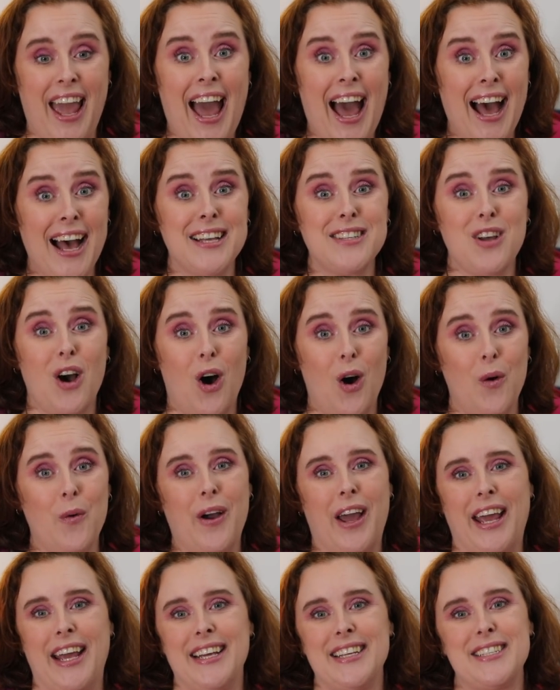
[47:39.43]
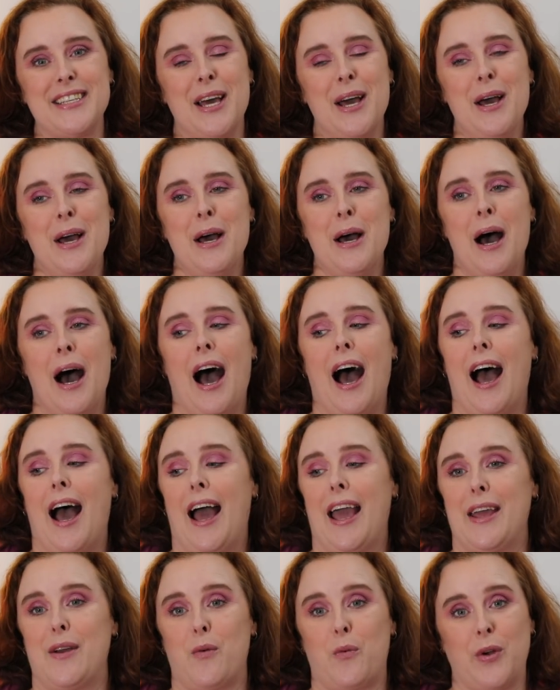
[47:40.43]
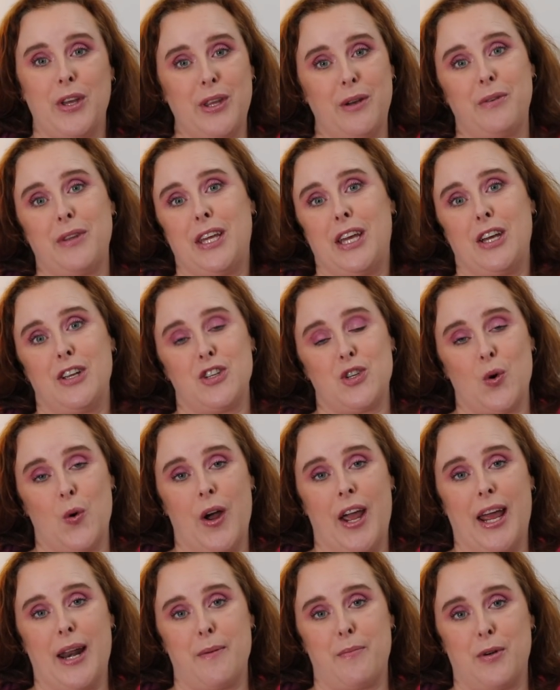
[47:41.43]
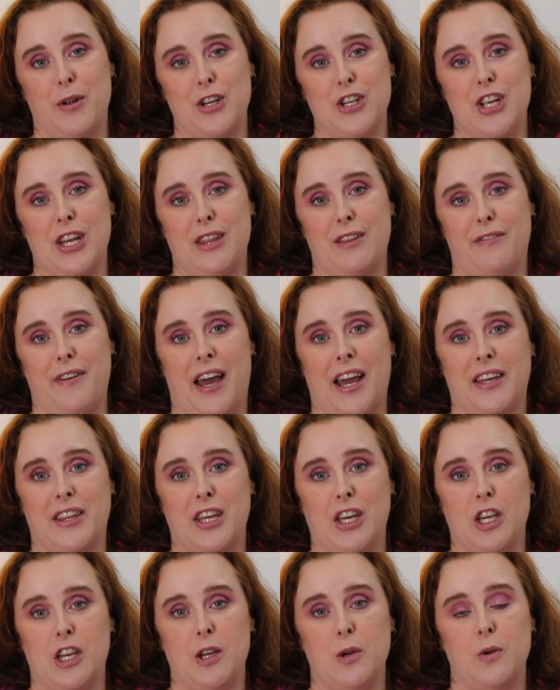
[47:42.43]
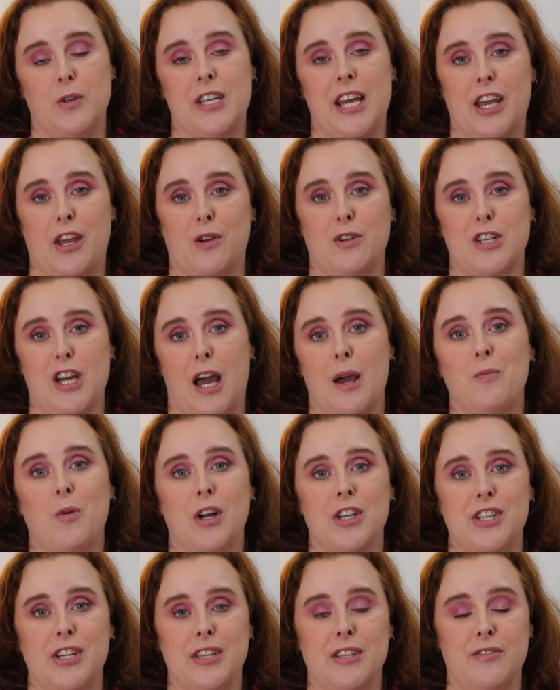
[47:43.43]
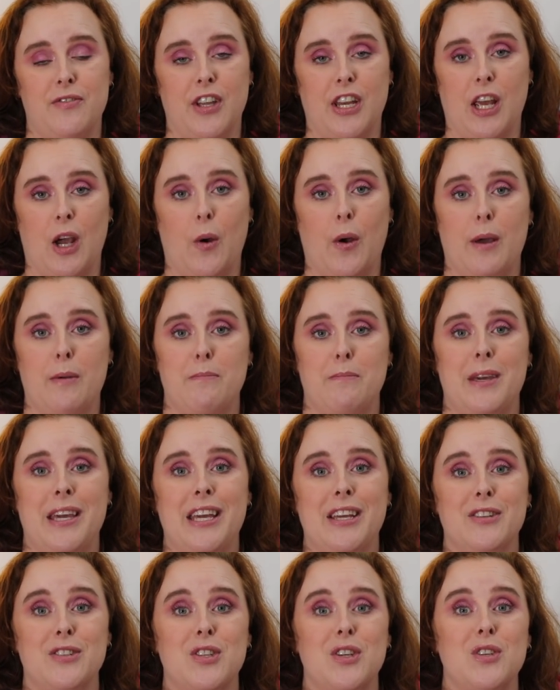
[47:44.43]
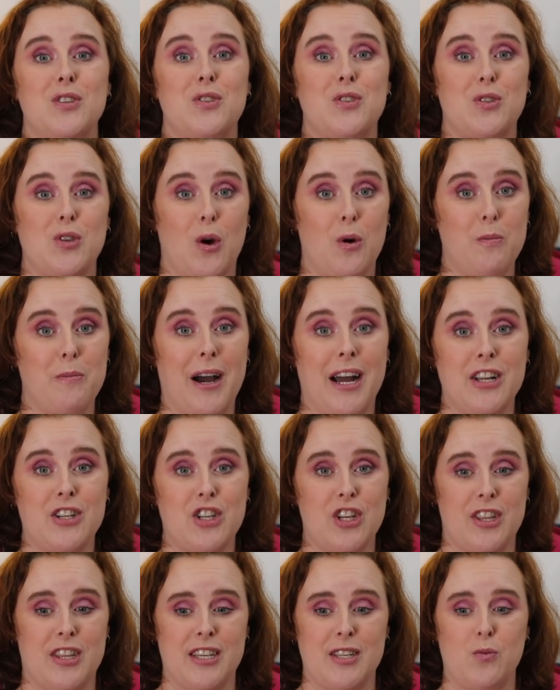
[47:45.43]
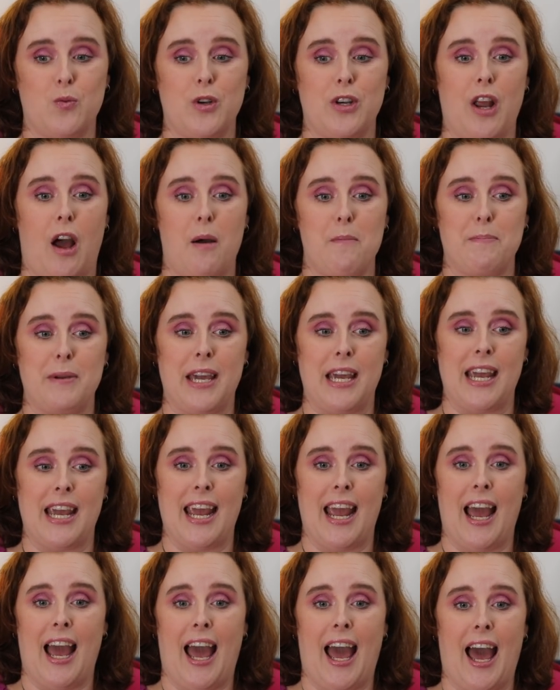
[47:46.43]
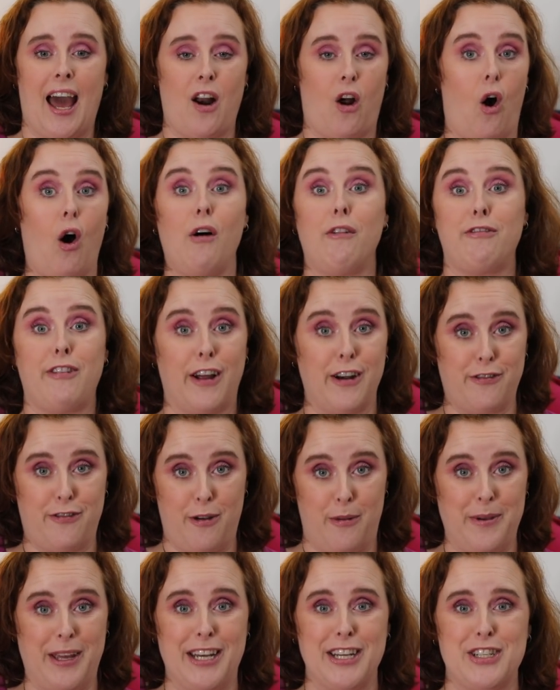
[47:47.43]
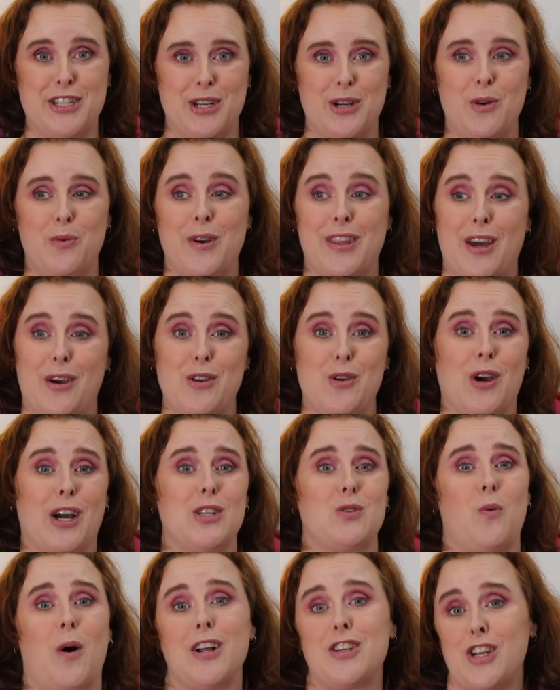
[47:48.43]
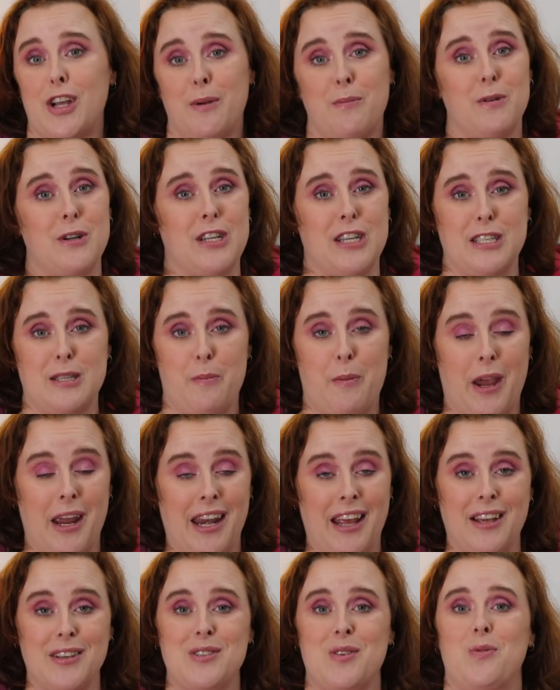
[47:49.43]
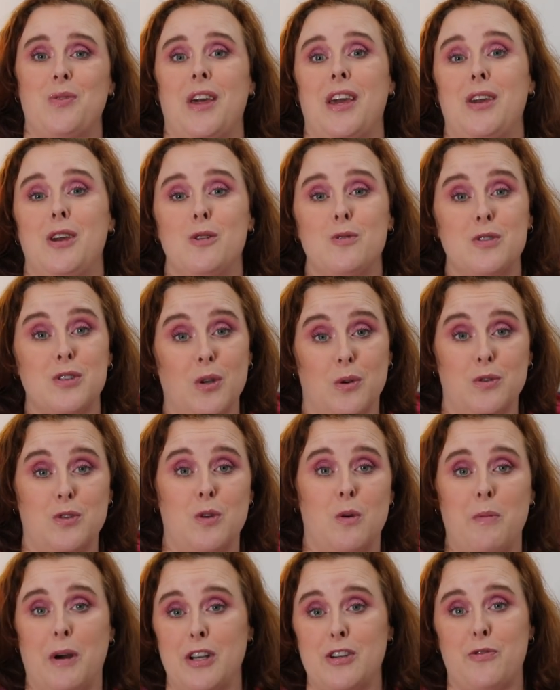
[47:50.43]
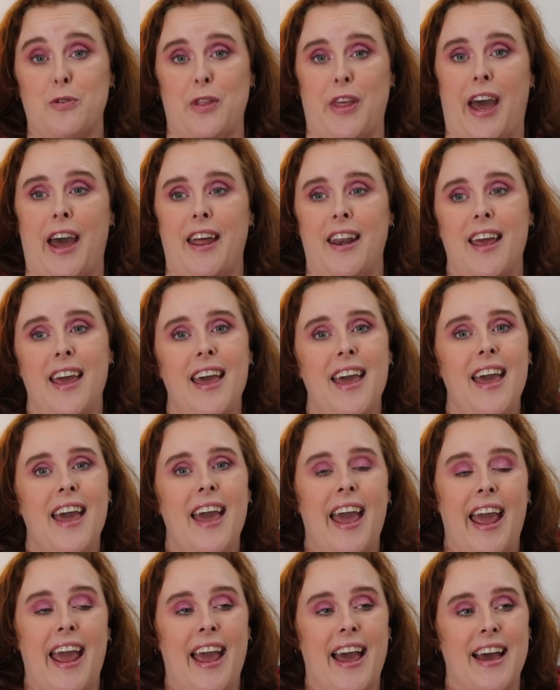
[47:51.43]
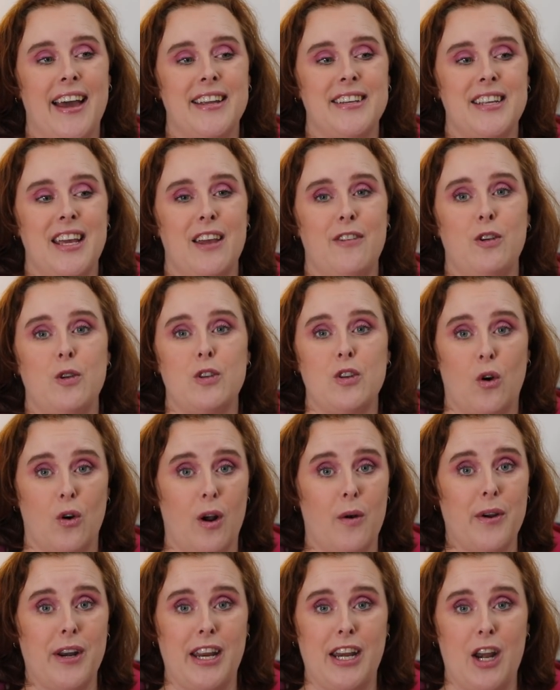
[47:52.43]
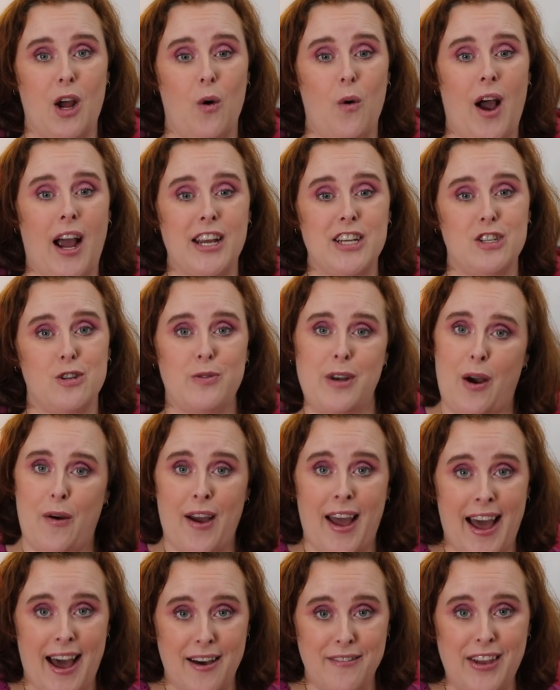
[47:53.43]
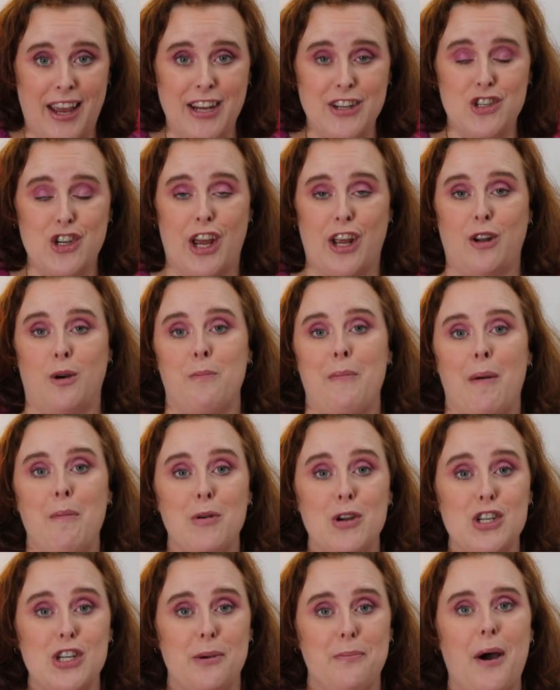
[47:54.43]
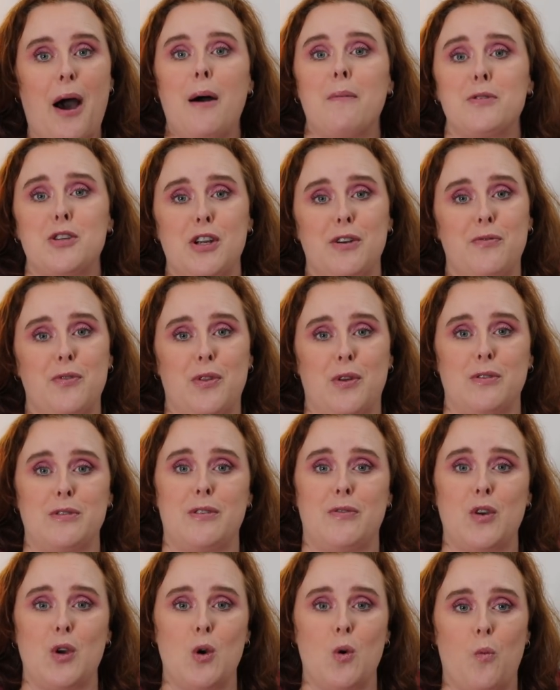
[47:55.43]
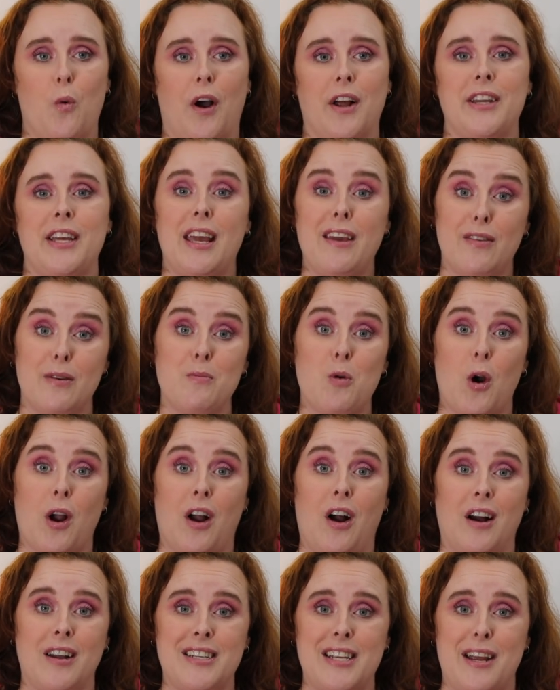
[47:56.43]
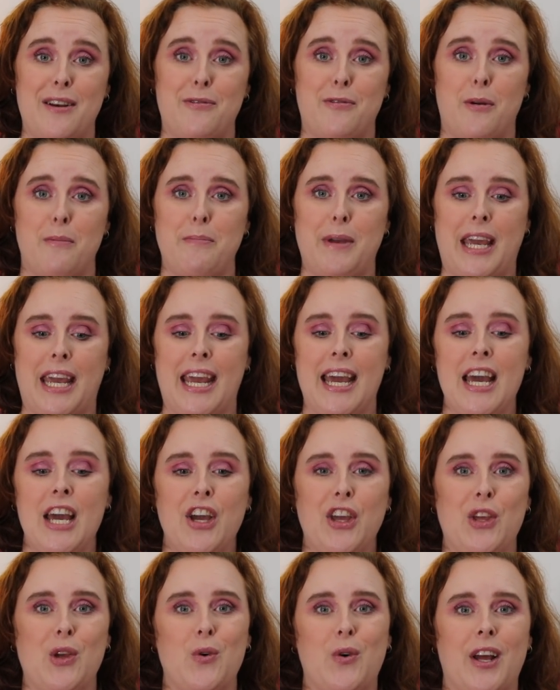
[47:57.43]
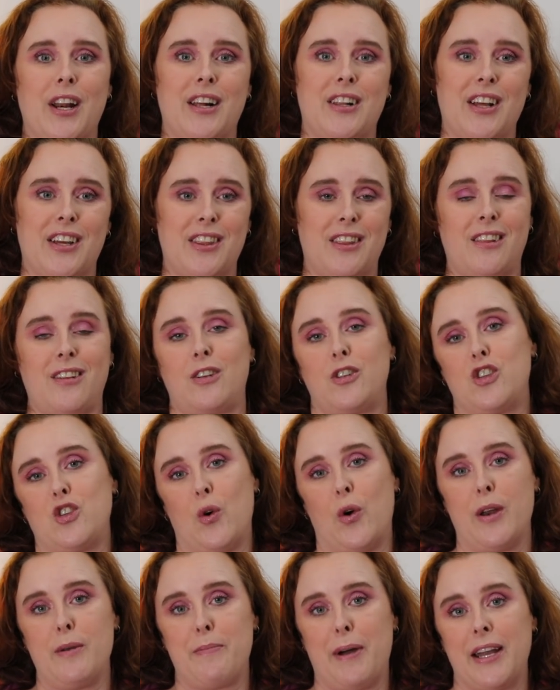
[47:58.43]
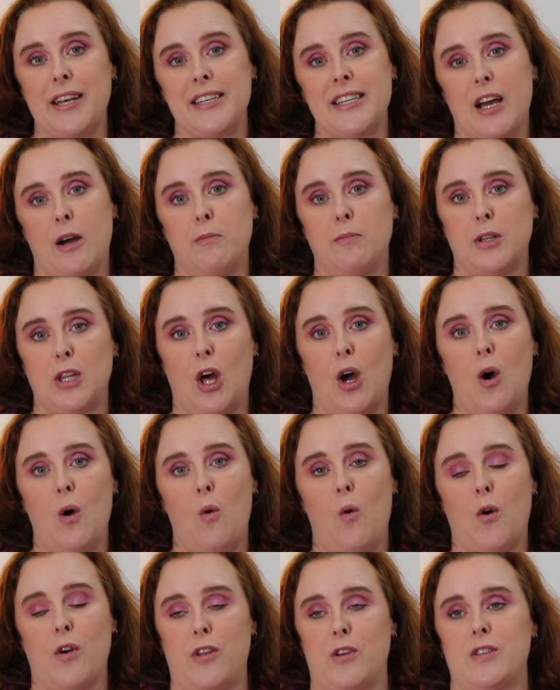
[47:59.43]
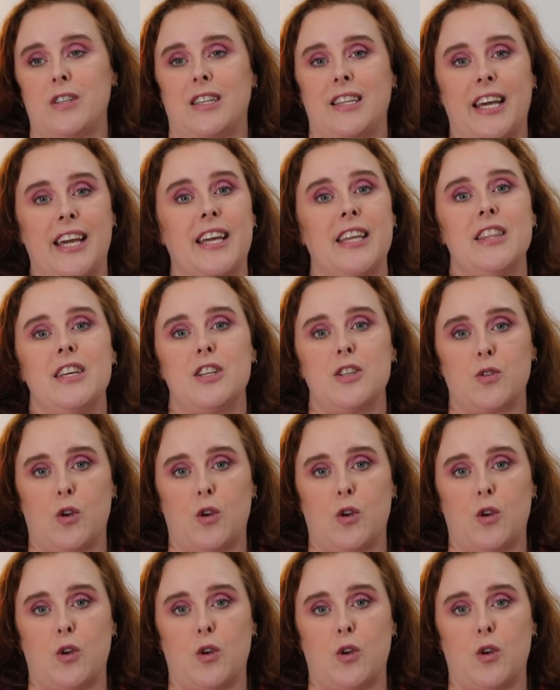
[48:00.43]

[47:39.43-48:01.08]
As always, I really, really enjoy and appreciate the fact that you take your time watching this video. It means so much. This would not be at all fun for me to do without you guys watching and participating. So thank you so, so much for that. And if you don't already know, I do now have a channel membership option for those of you who want even more content from me. You can click the little join button down below, or there's a link in the